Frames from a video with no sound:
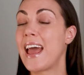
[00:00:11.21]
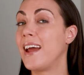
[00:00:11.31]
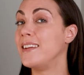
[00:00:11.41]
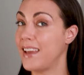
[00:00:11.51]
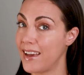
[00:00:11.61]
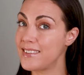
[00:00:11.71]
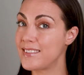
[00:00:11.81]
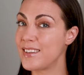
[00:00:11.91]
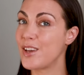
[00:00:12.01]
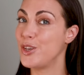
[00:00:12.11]
And
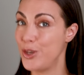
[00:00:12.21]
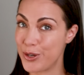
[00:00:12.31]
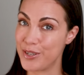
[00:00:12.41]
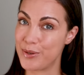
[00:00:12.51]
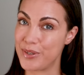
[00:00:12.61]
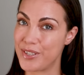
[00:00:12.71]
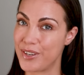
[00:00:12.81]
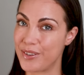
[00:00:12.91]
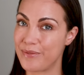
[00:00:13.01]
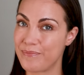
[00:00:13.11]
yes, you can do it
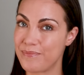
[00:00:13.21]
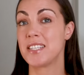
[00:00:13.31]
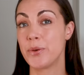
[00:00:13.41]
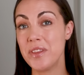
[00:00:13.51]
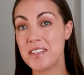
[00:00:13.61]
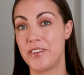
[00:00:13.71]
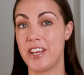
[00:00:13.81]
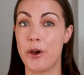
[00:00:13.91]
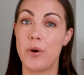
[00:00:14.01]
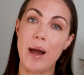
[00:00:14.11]
too. So in this
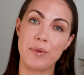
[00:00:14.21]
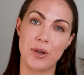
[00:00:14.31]
video, I'm